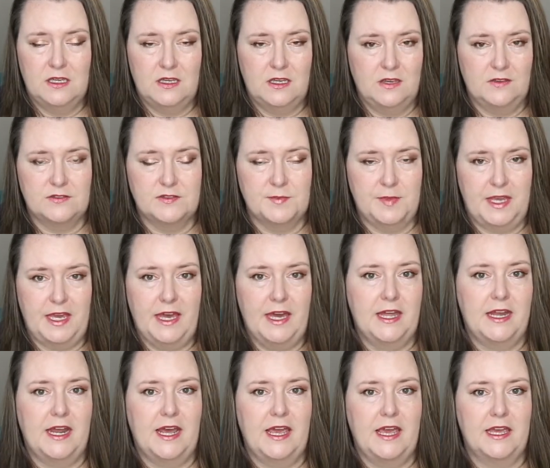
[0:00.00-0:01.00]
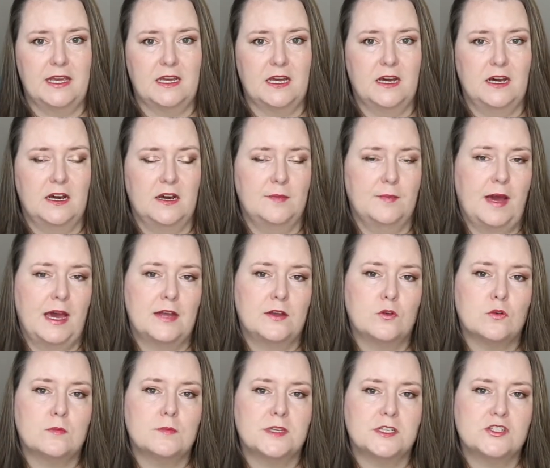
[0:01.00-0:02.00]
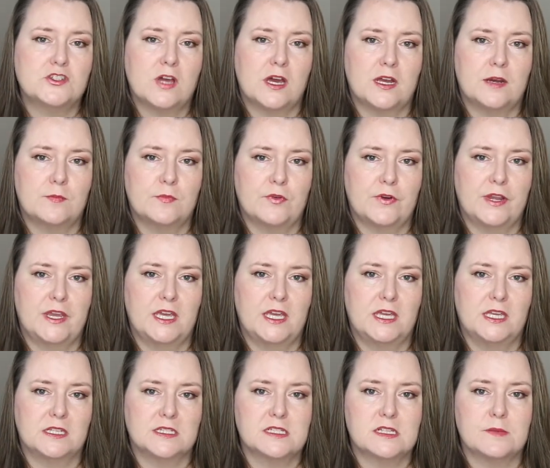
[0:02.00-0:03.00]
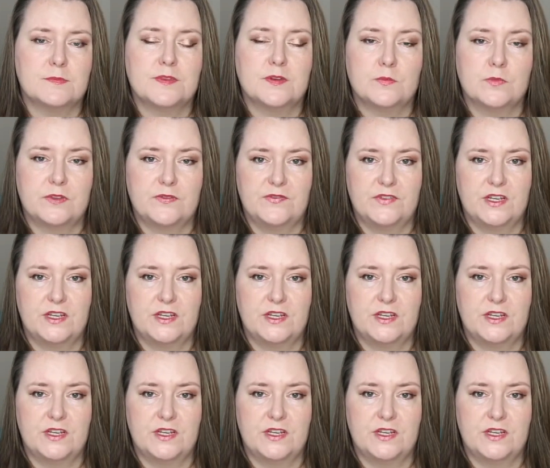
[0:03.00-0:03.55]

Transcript: gives me a headache. I normally try to bring something with